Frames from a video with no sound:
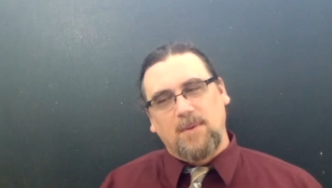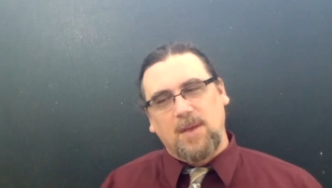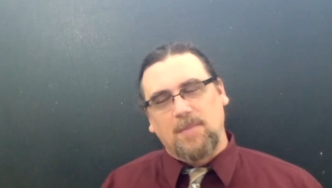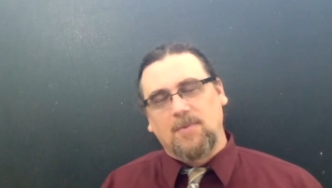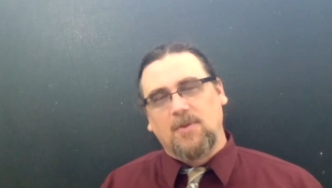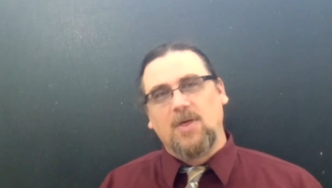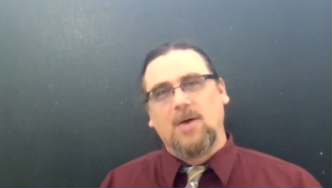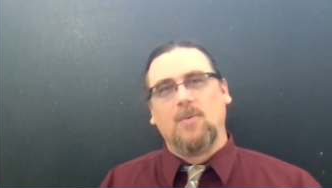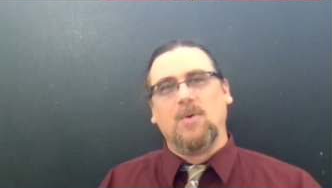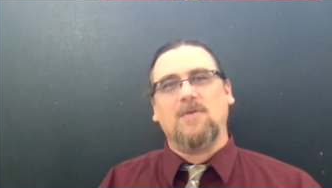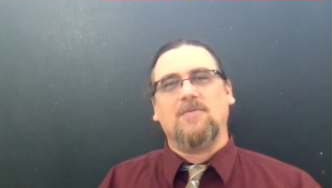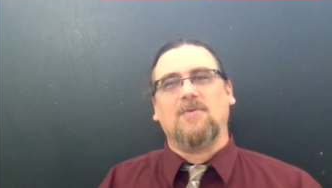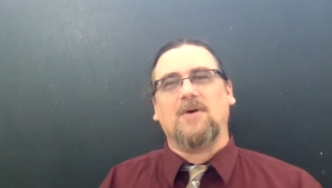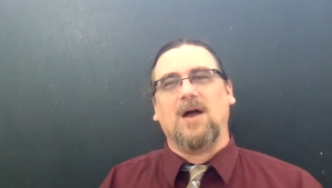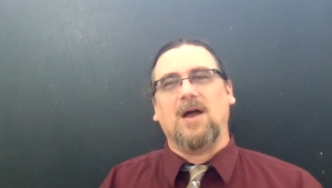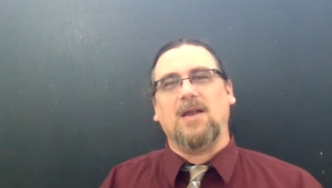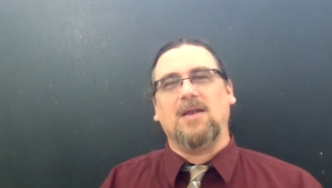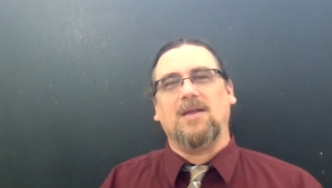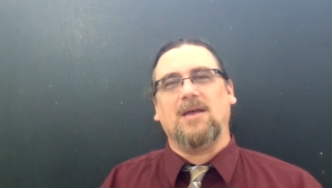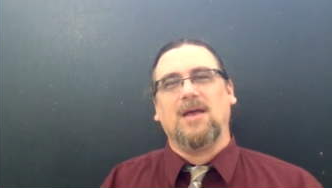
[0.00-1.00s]
people that we
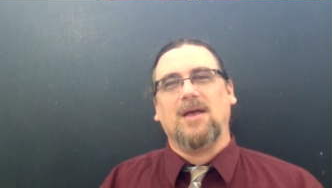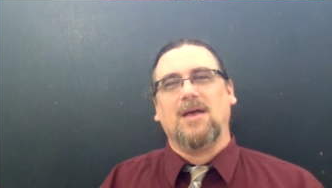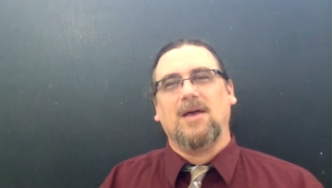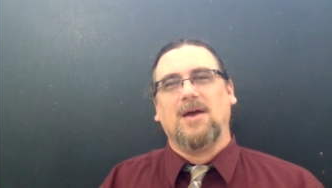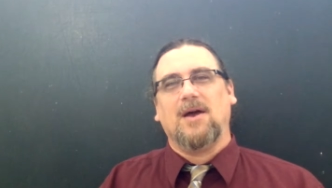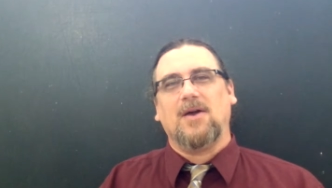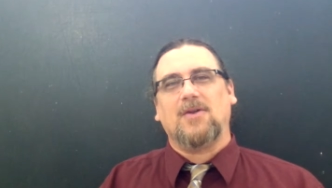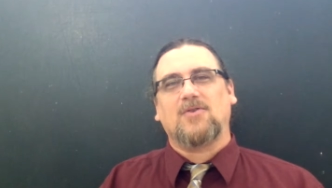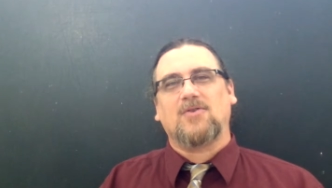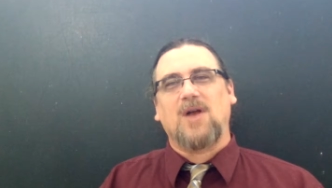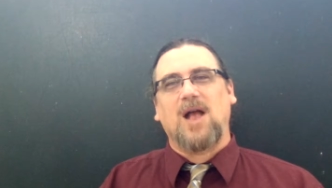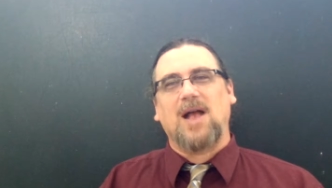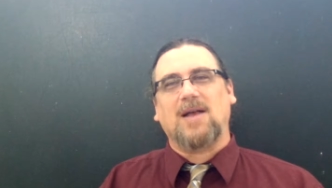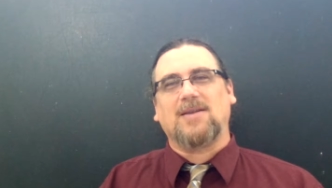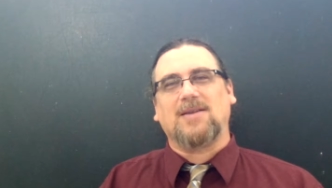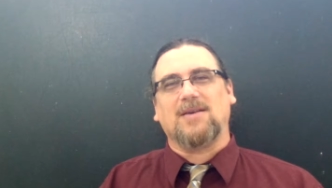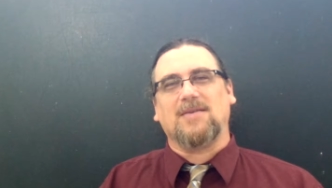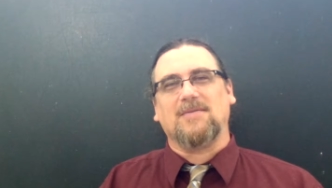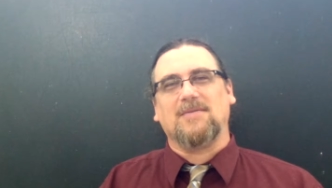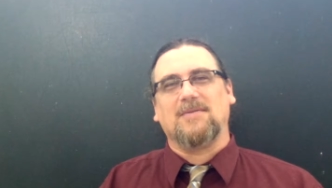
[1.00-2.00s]
find
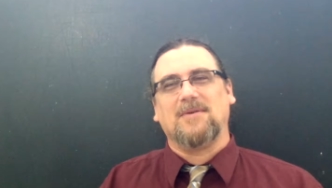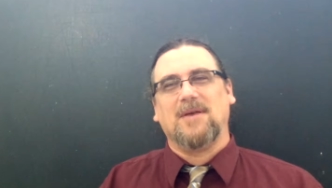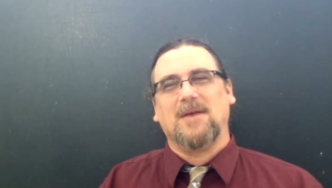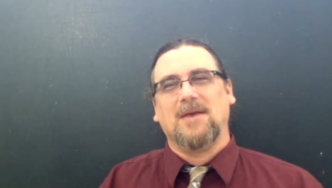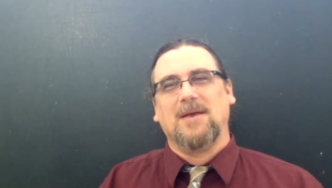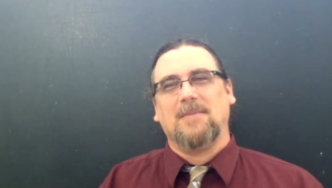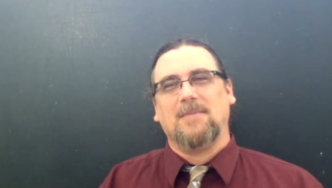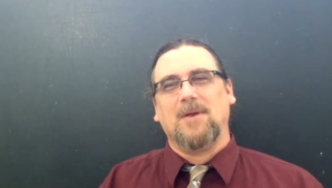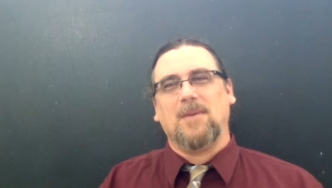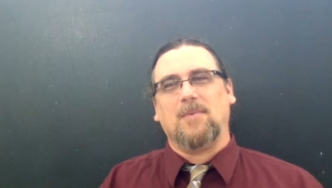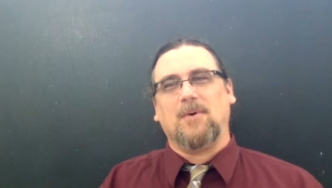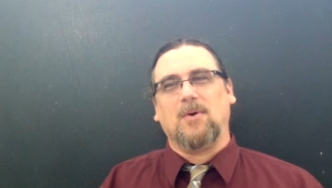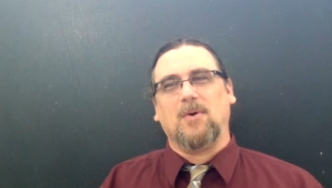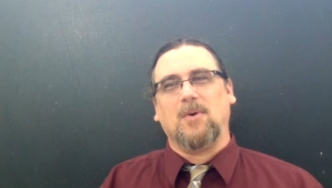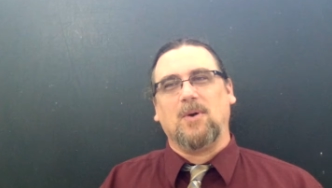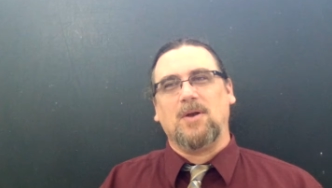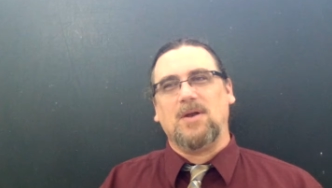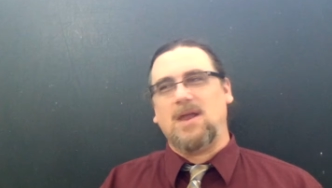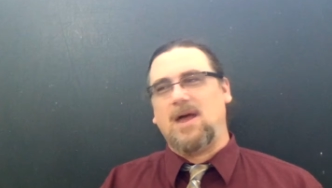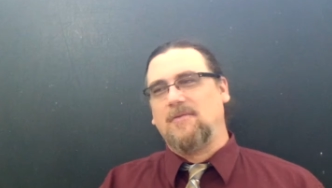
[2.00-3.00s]
attractive. People who
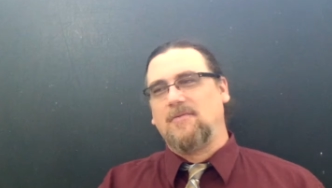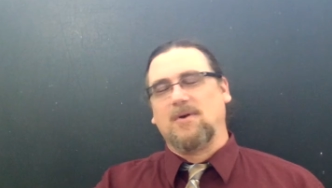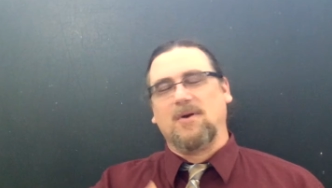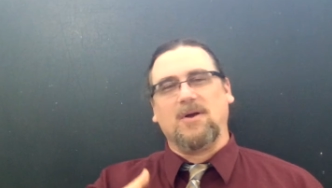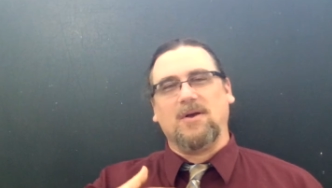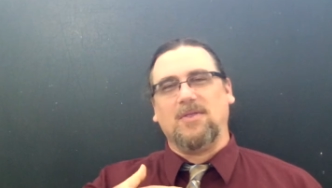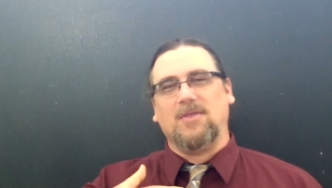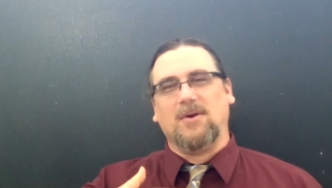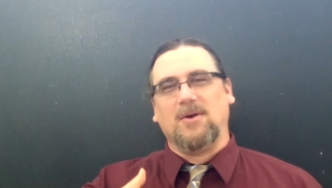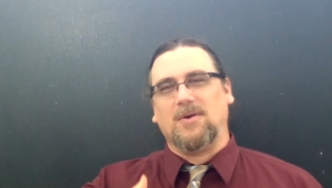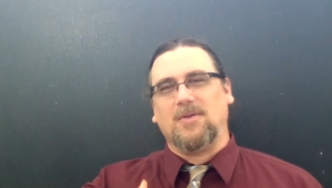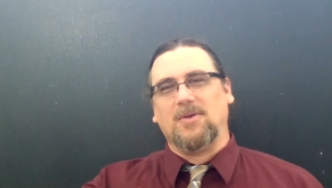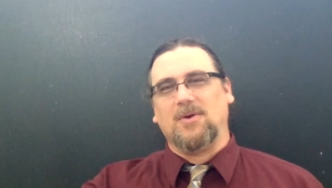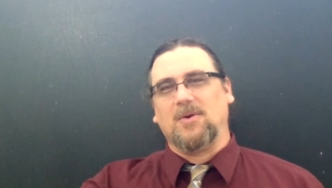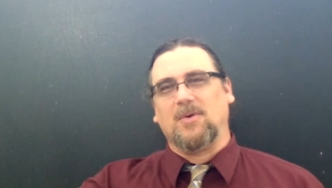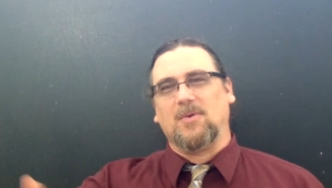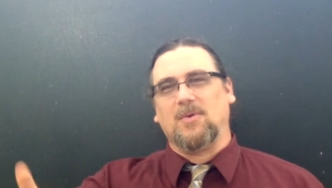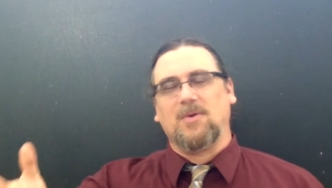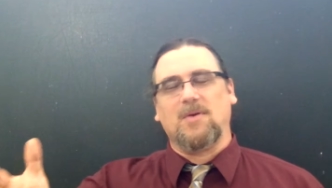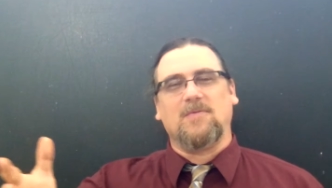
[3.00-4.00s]
would never,
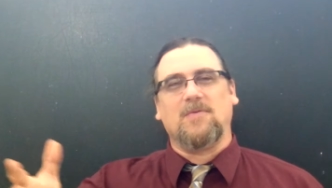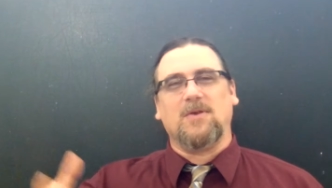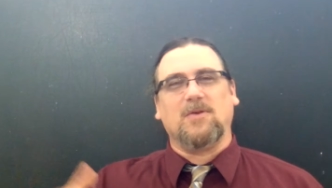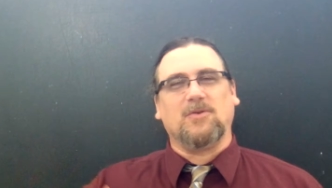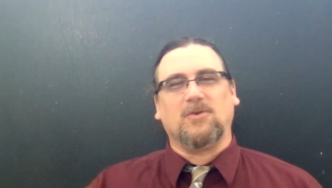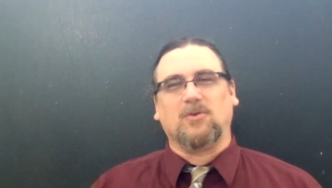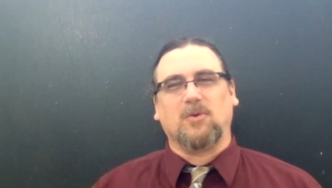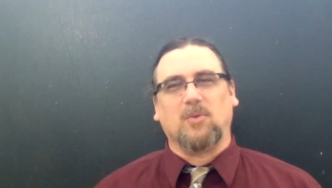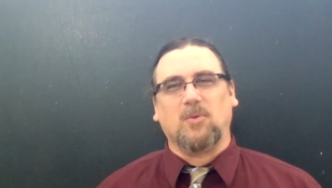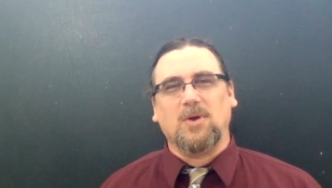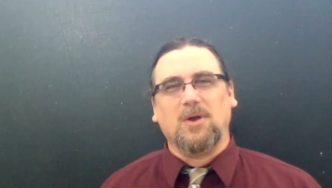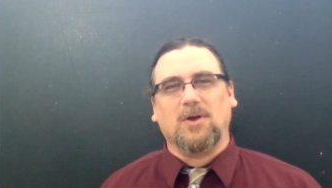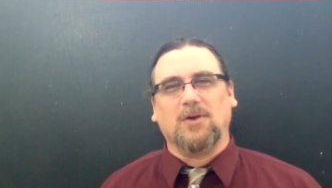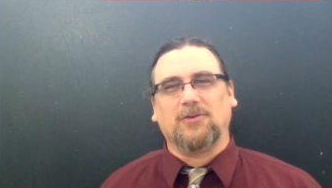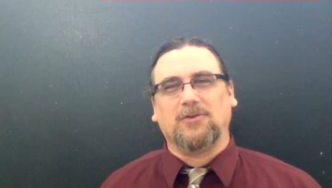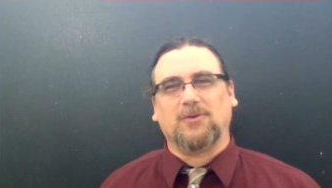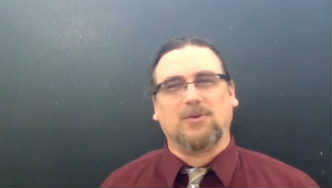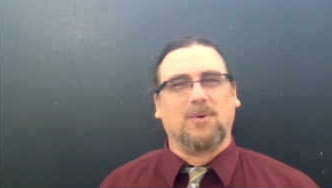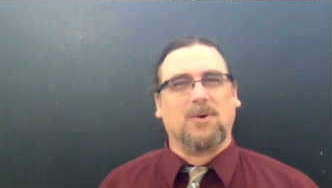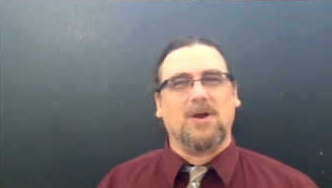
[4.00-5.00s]
if this is a real
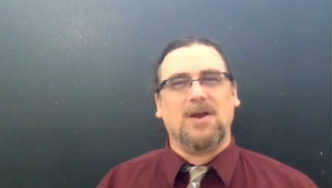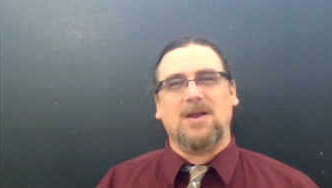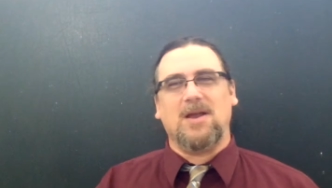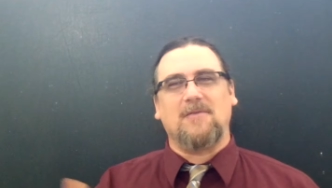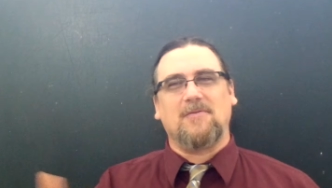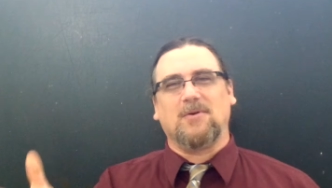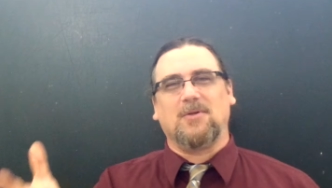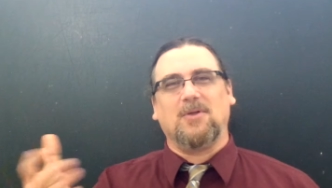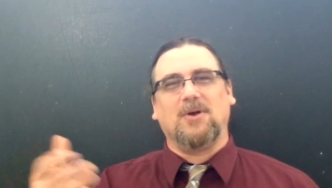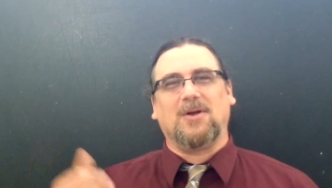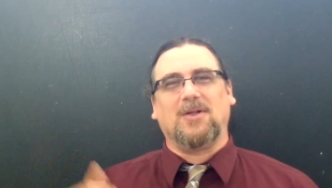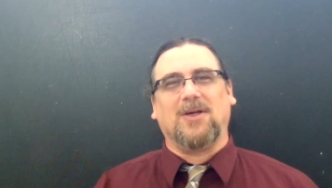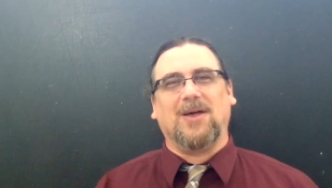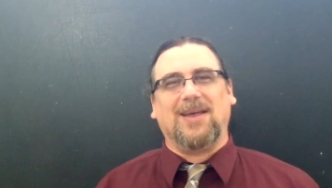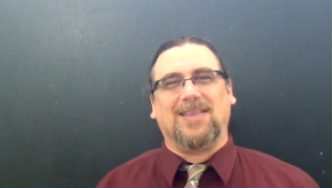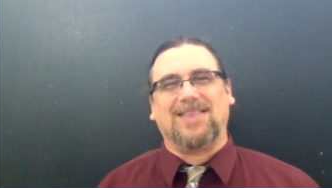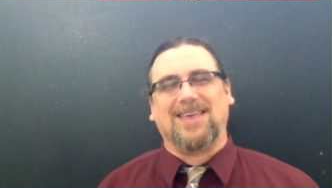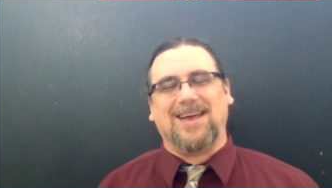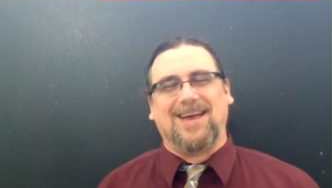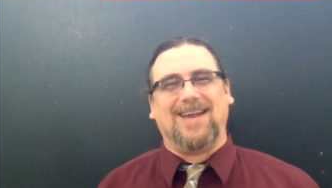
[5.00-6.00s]
story, never look
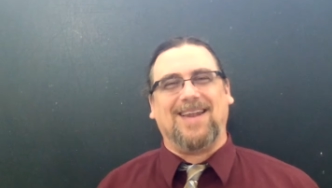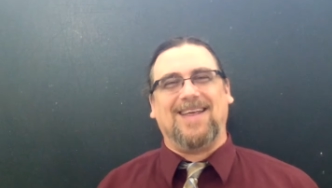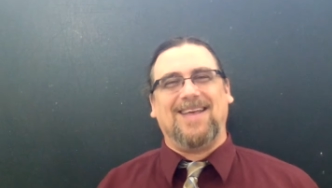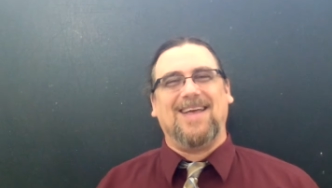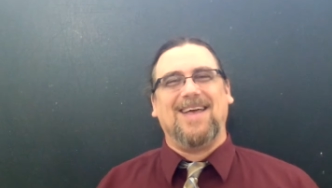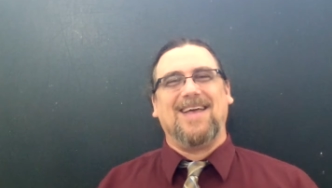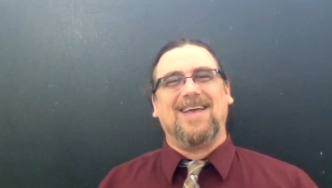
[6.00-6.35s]
like that.